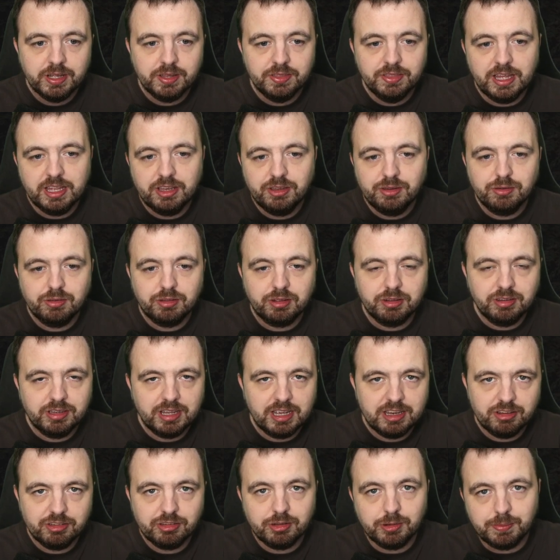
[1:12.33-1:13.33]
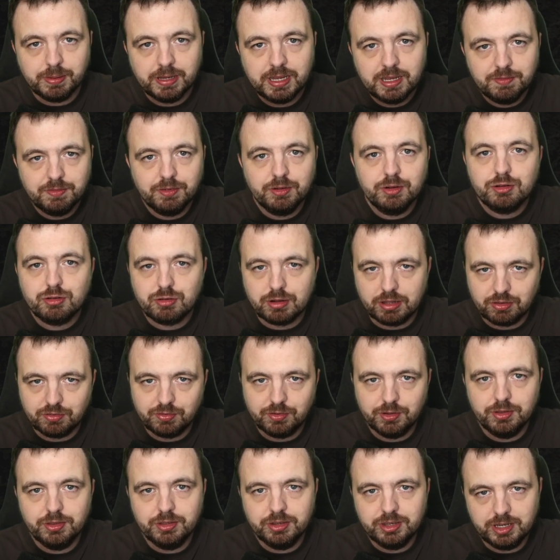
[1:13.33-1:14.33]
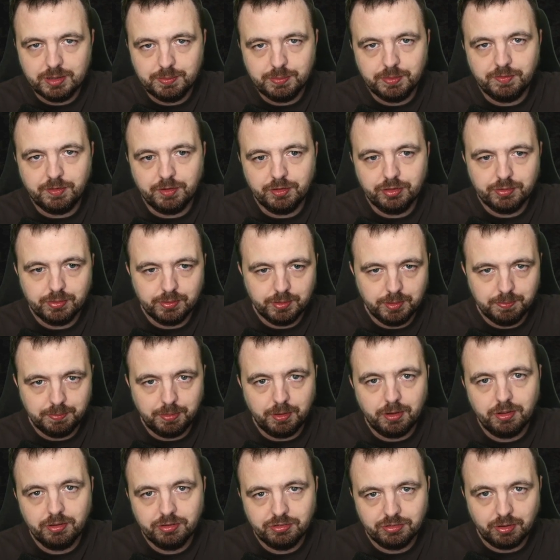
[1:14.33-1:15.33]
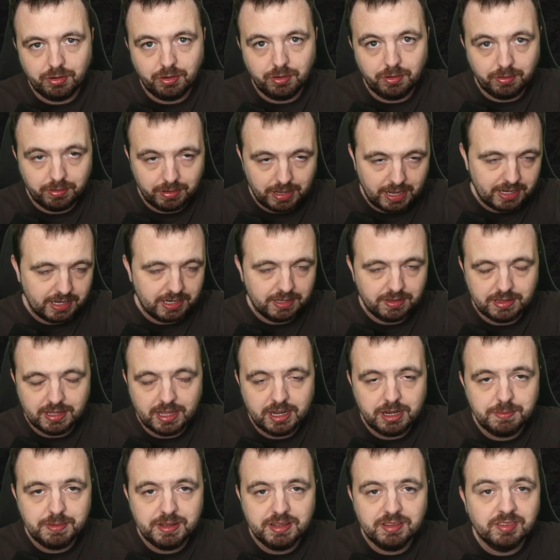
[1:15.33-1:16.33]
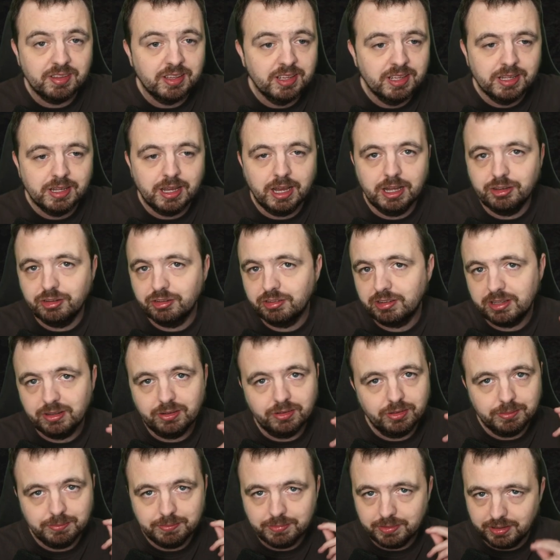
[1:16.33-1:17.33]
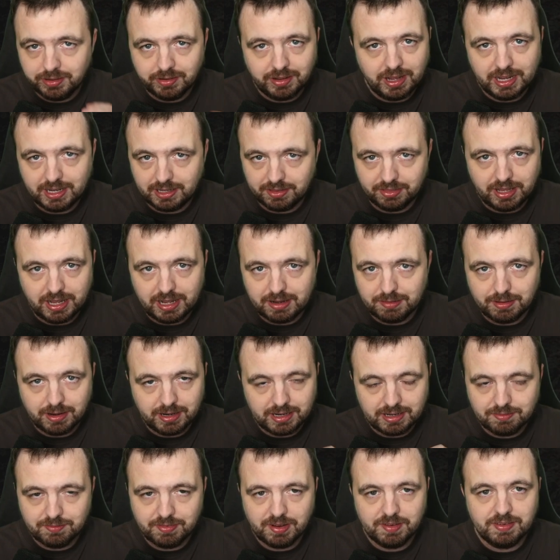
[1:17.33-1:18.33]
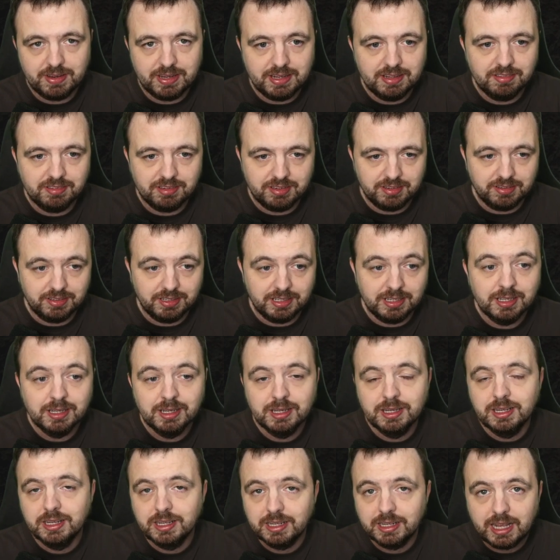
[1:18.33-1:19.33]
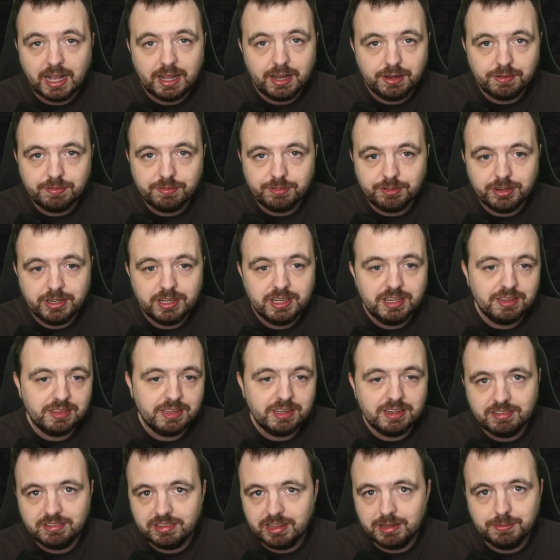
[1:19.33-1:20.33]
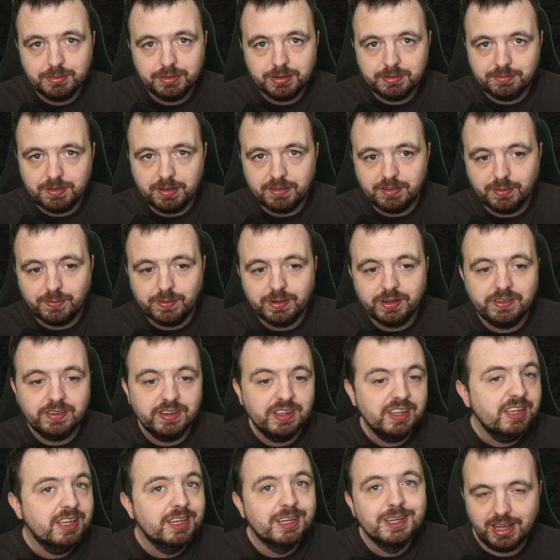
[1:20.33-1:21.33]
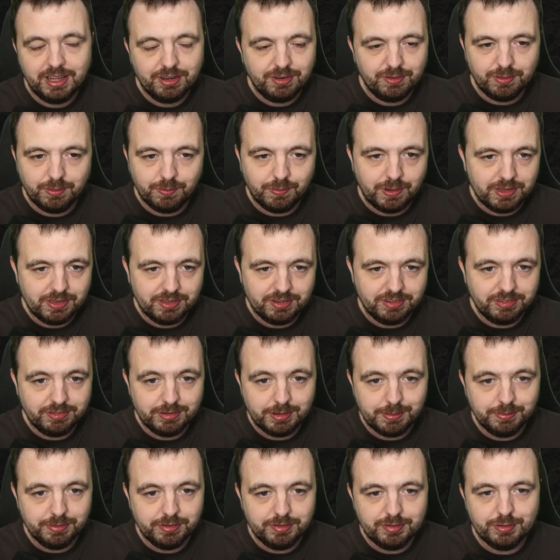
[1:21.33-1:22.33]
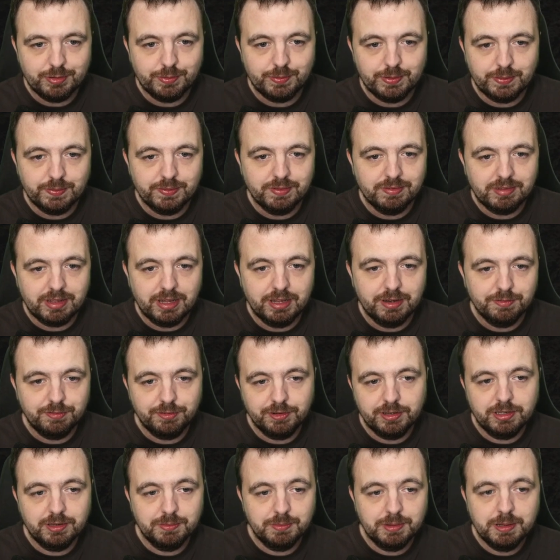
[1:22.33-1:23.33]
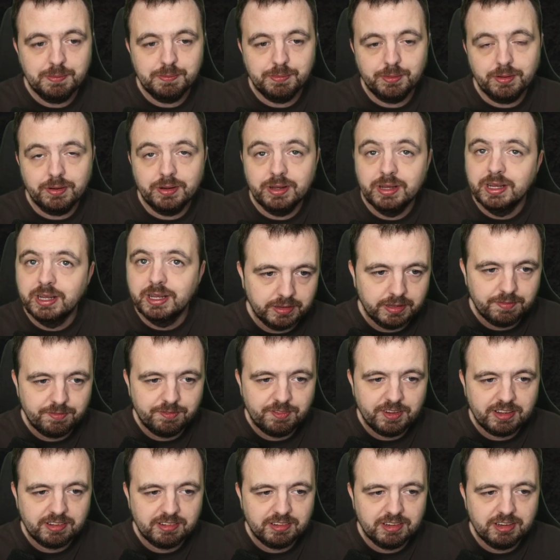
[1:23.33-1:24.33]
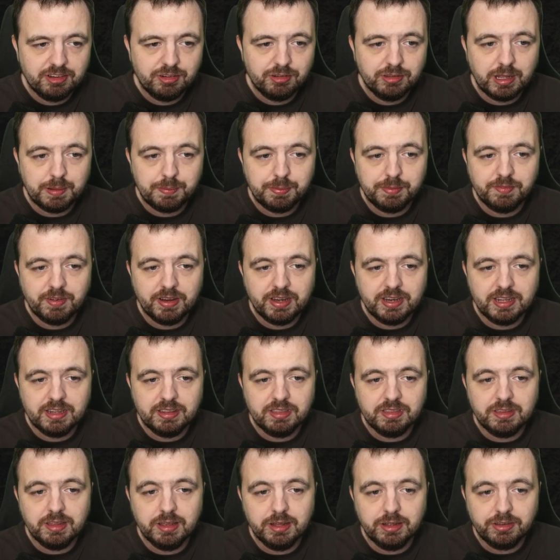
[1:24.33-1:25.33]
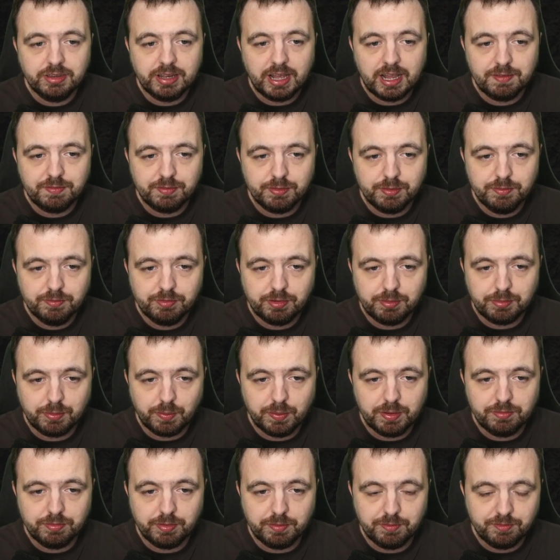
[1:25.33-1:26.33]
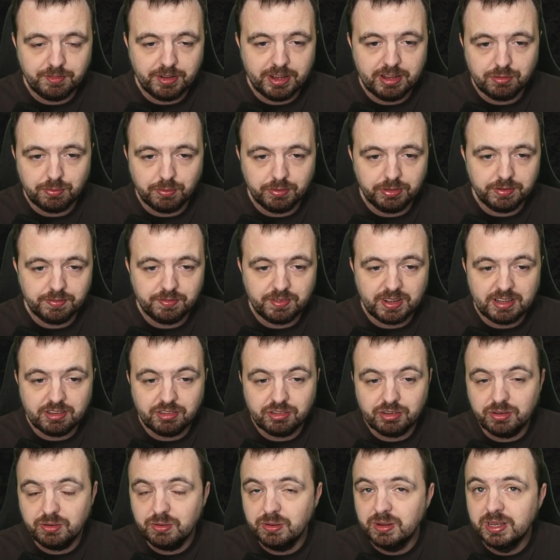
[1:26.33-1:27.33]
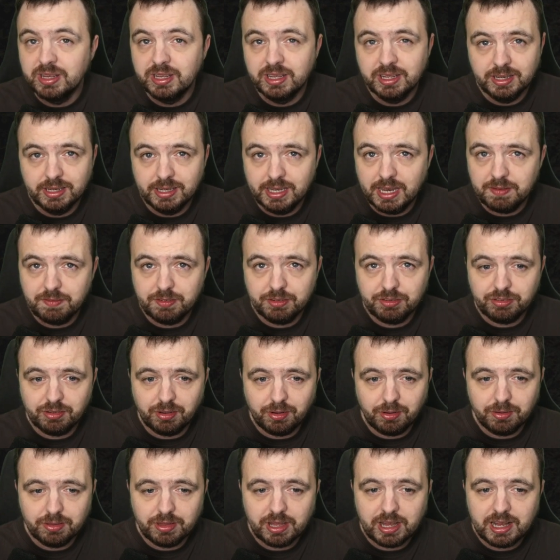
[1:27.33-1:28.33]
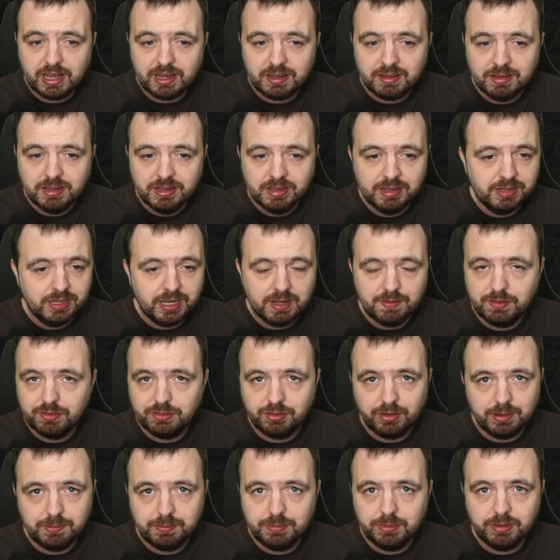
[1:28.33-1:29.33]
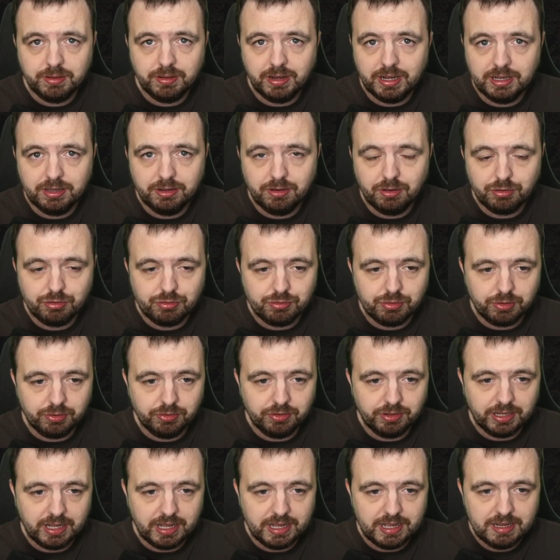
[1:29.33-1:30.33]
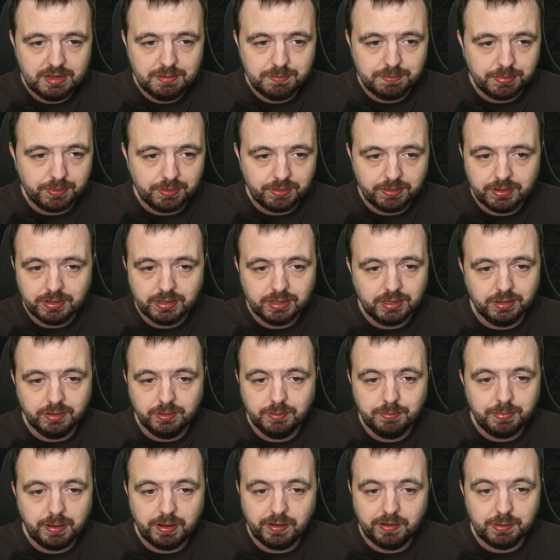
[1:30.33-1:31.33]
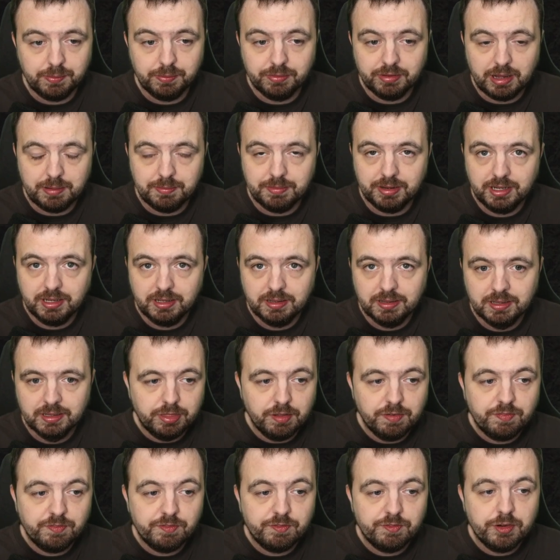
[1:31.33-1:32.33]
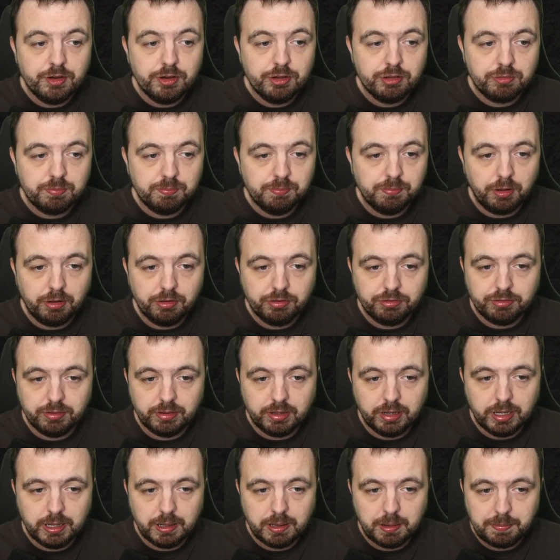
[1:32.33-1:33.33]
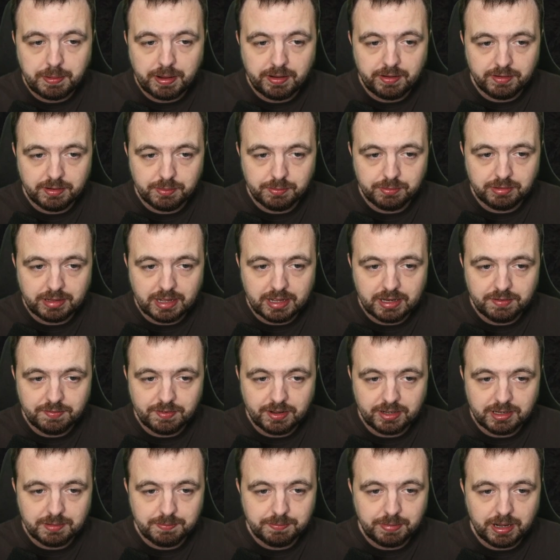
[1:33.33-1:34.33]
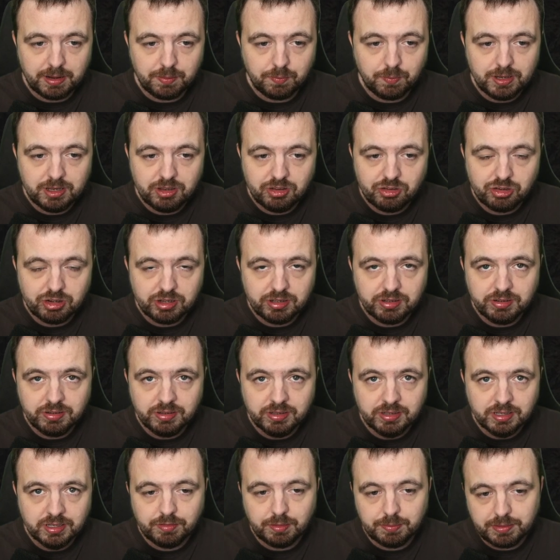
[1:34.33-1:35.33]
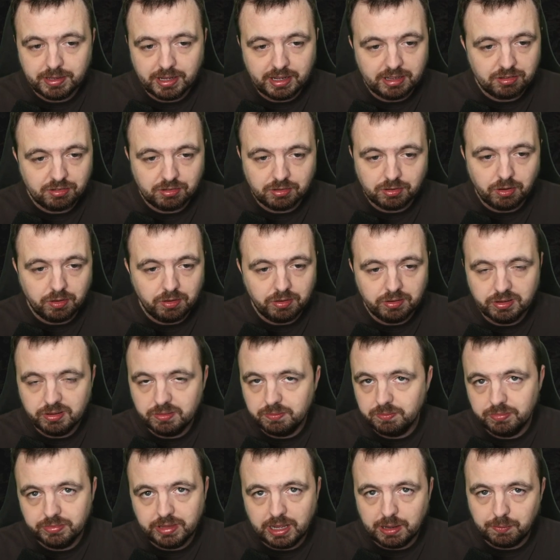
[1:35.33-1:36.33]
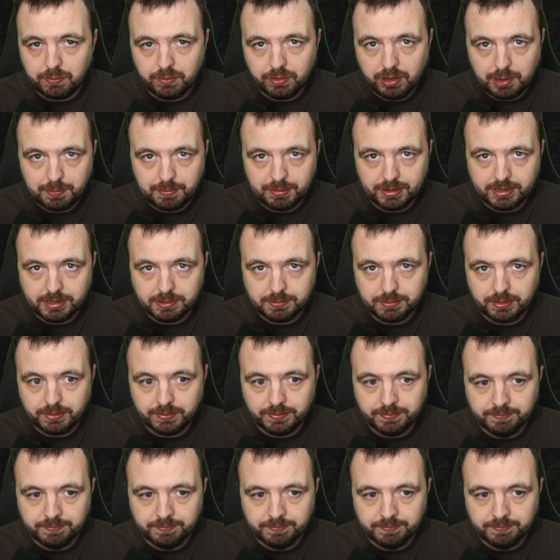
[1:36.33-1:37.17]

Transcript: then use Contagious Upheaval, transfer the debuff onto a boss or any of the enemies, and just kill them like that, right? Very instantly. Kind of funny, they disabled it very quickly. I don't know why they disabled it so quickly, it's kind of funny to me, but they fixed an issue that prevented Typhoon from going from phase 1 to phase 2. Never saw that. Never saw him not struggle to get in, but you know, apparently it was happening. The first boss apparently was getting affected by wind chill from the ice gauntlet. That won't happen anymore.